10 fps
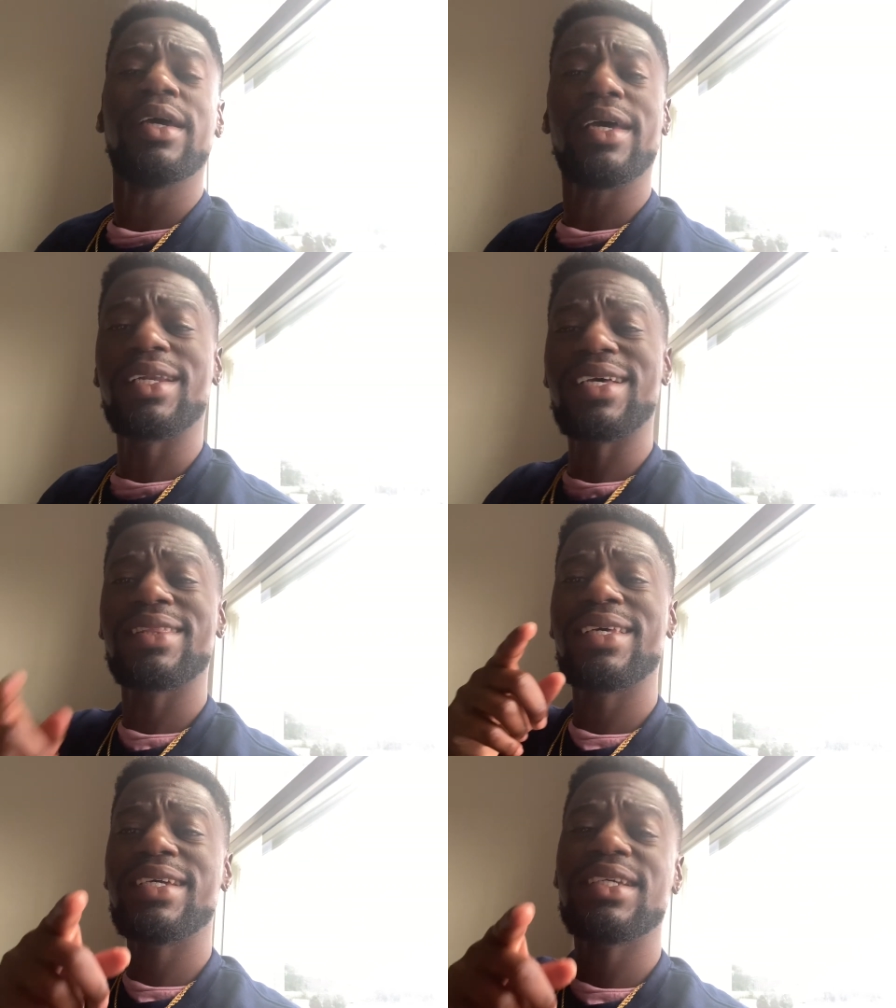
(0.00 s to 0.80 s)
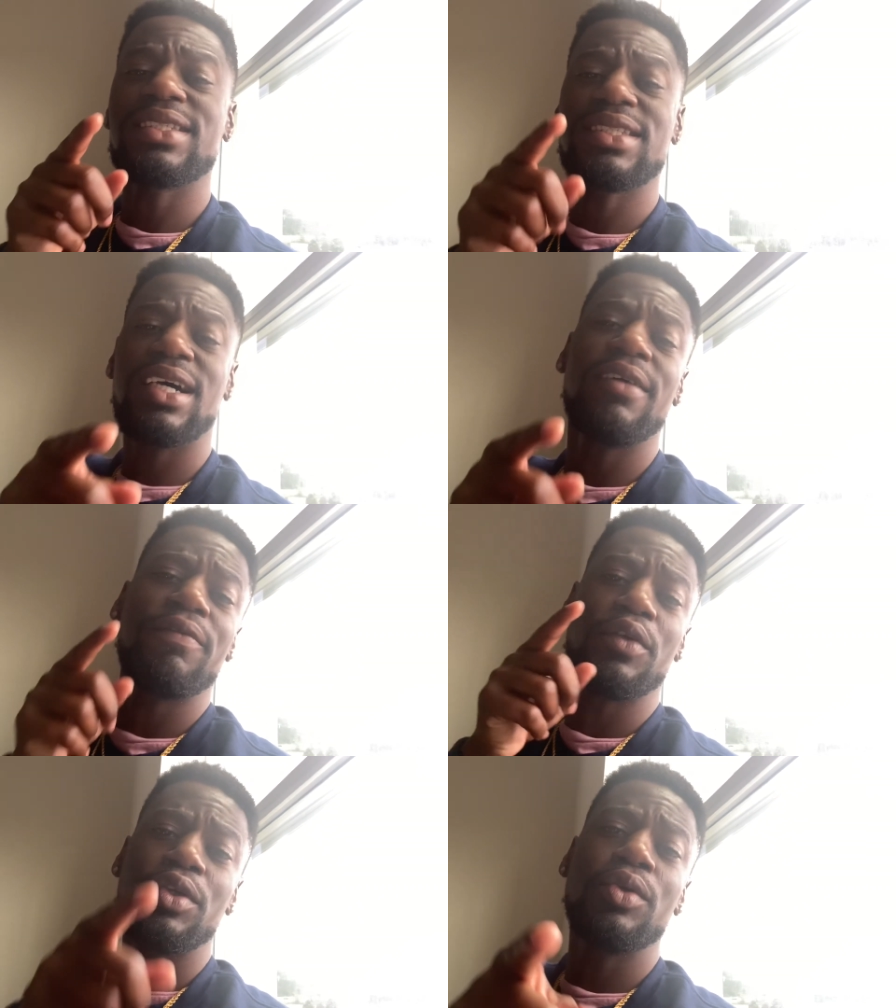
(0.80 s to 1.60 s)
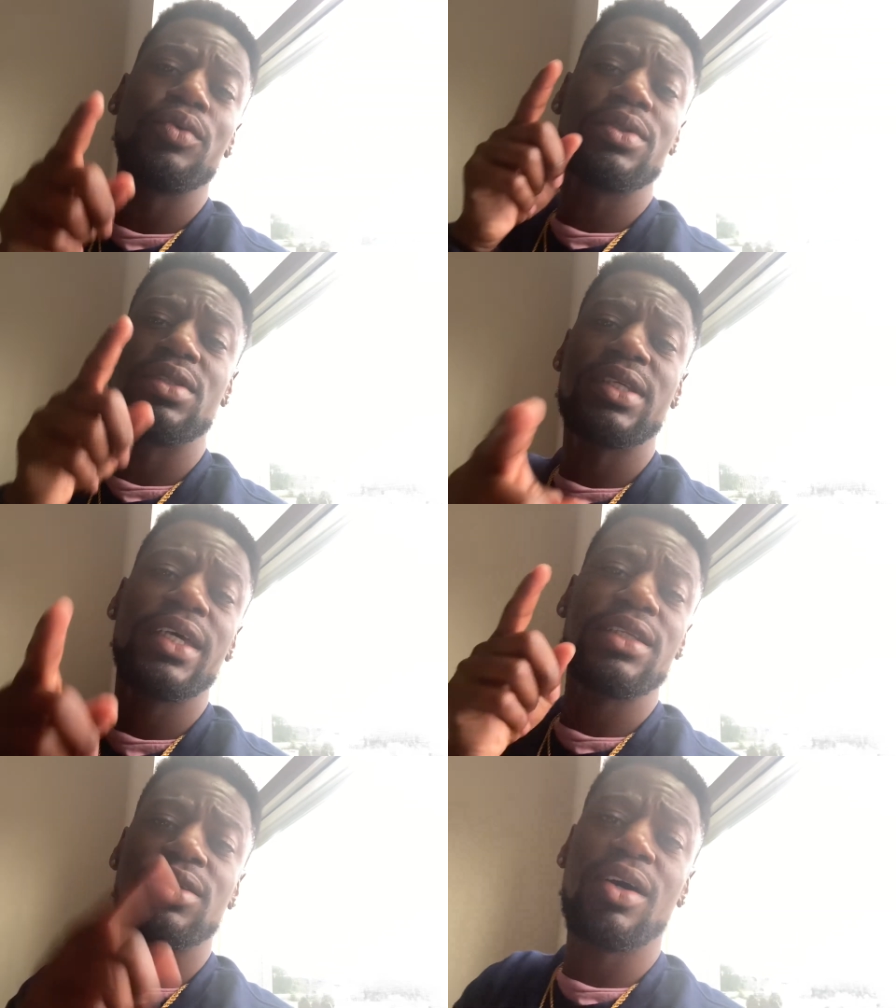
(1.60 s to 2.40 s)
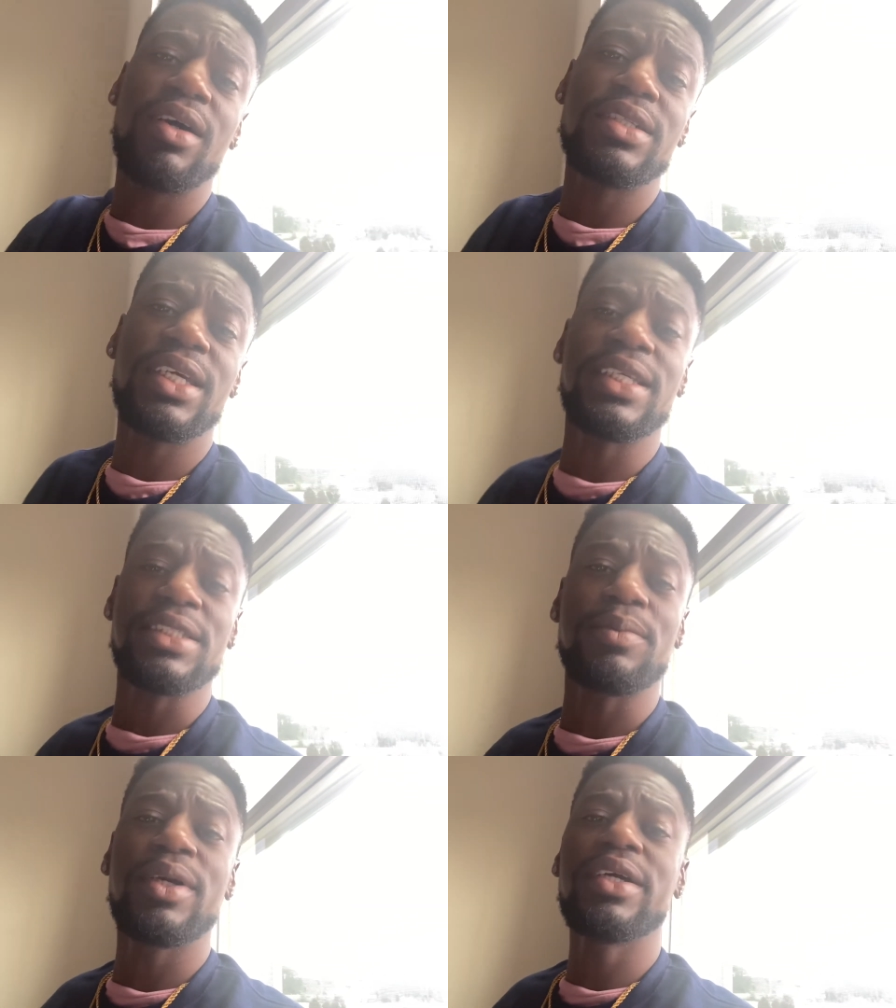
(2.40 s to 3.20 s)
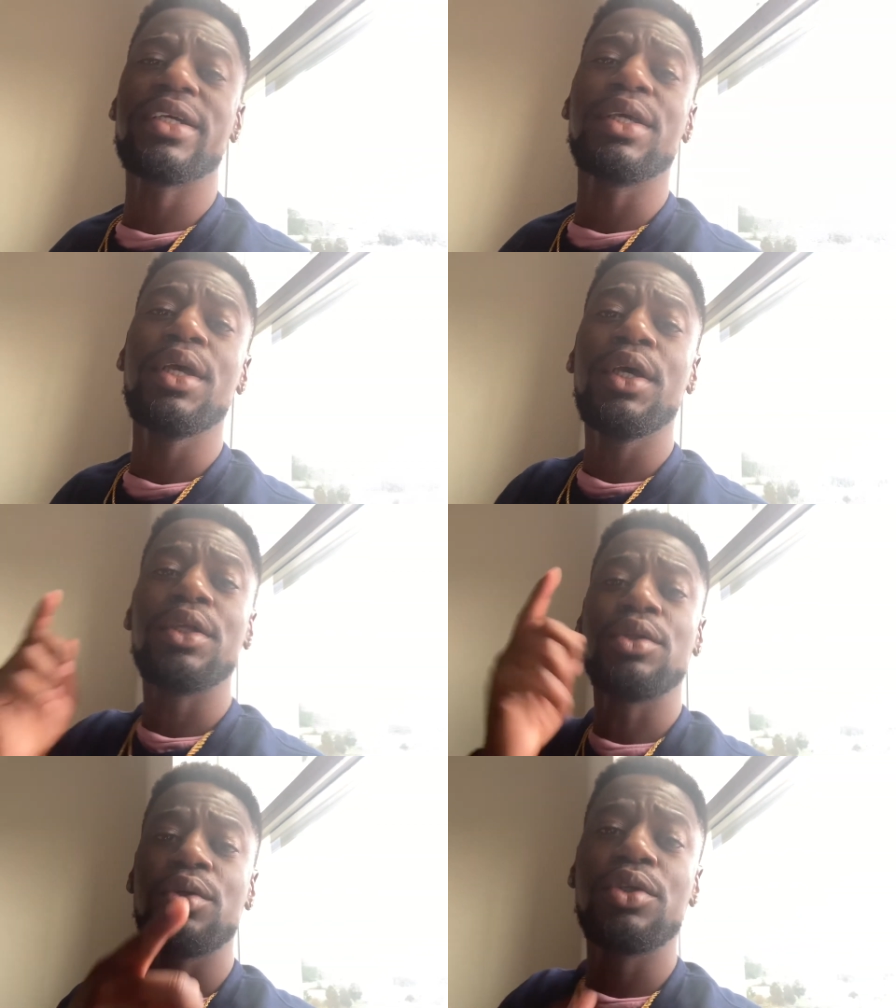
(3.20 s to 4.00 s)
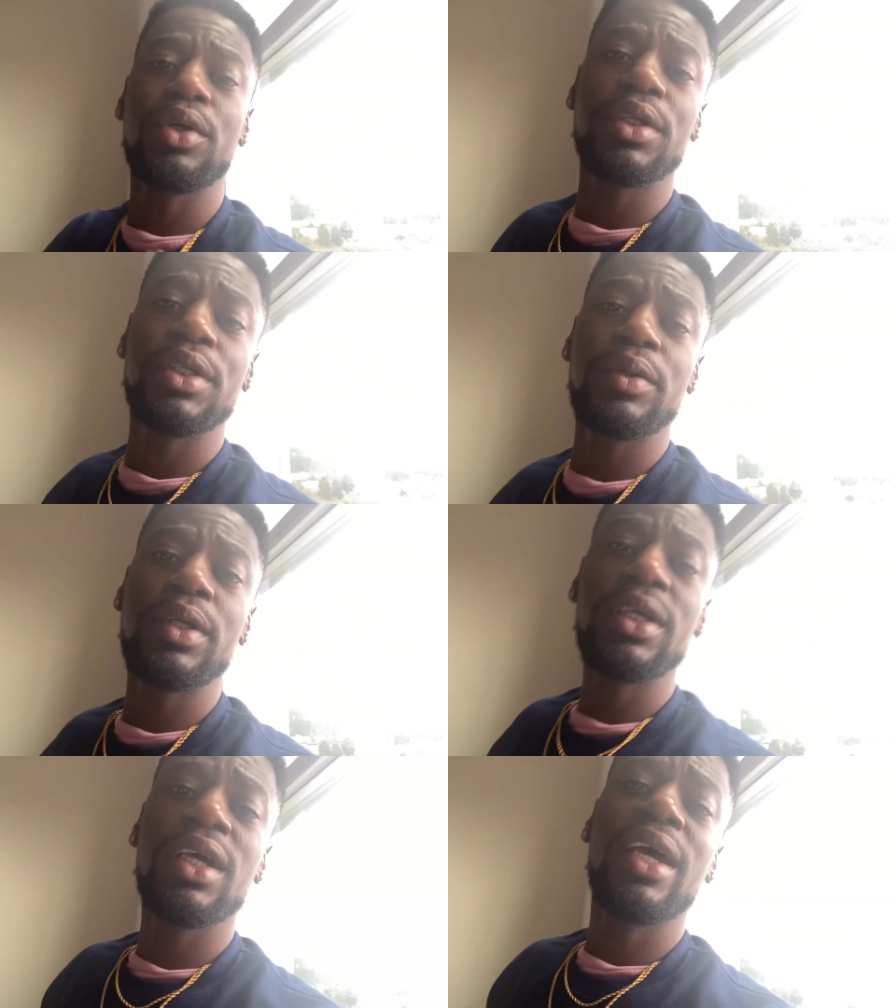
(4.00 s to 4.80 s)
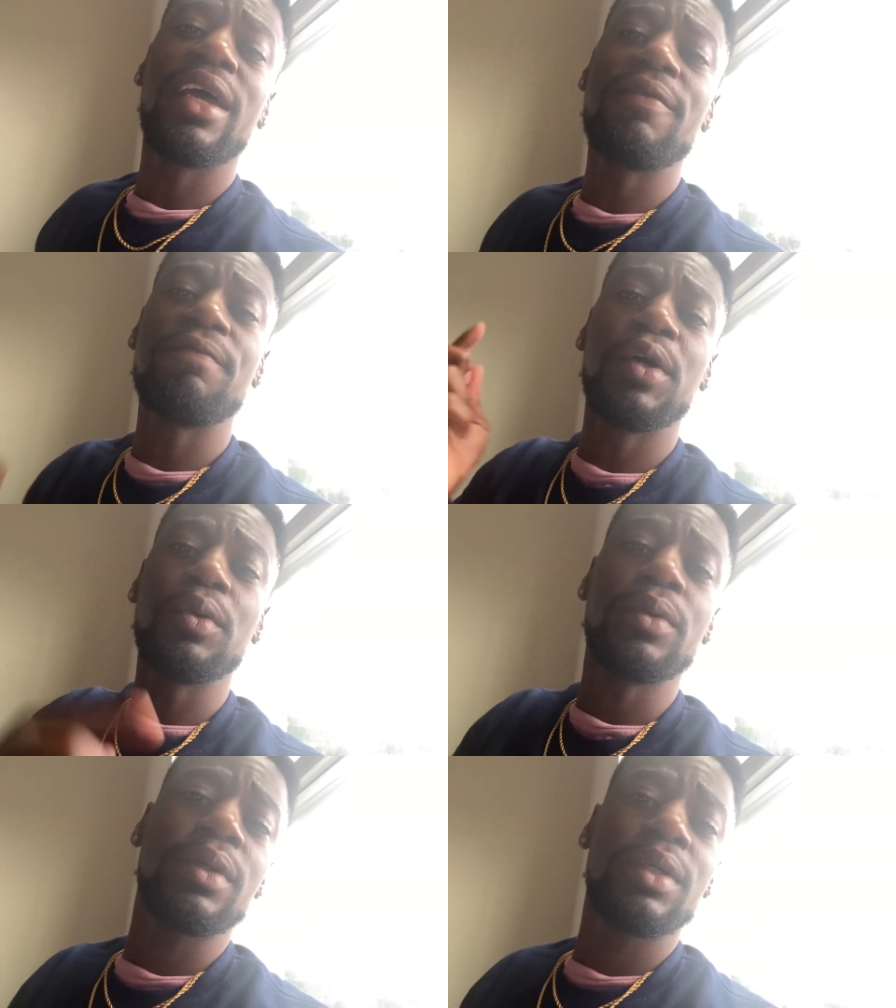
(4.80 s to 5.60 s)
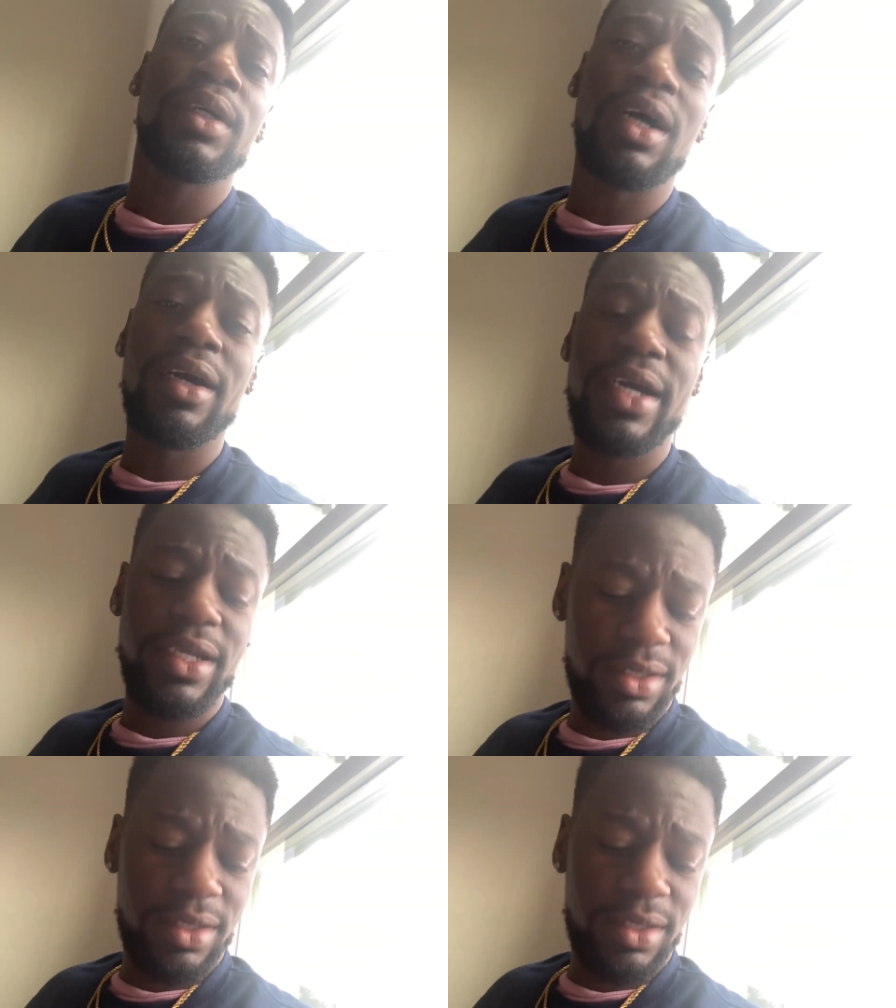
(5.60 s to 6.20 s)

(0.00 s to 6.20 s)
And I think it's time for you to take charge as an American, do your duty and vote. All right.